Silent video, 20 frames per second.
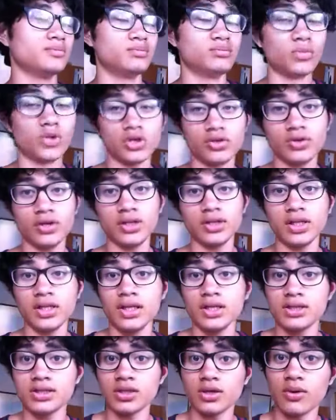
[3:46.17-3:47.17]

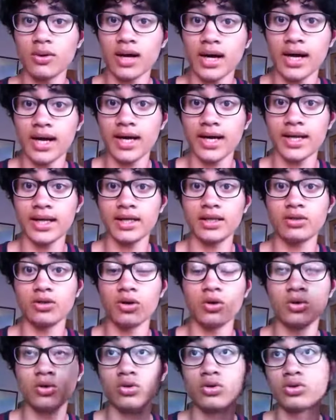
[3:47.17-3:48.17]
moderately, so I
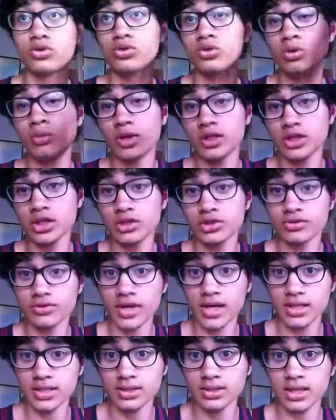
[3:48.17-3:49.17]
don't lose too much
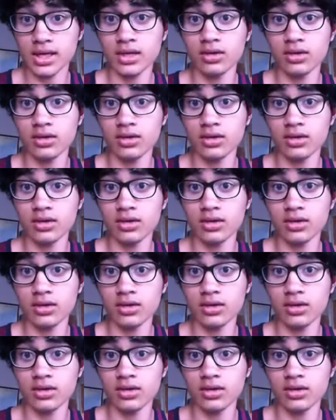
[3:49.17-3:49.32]
interest,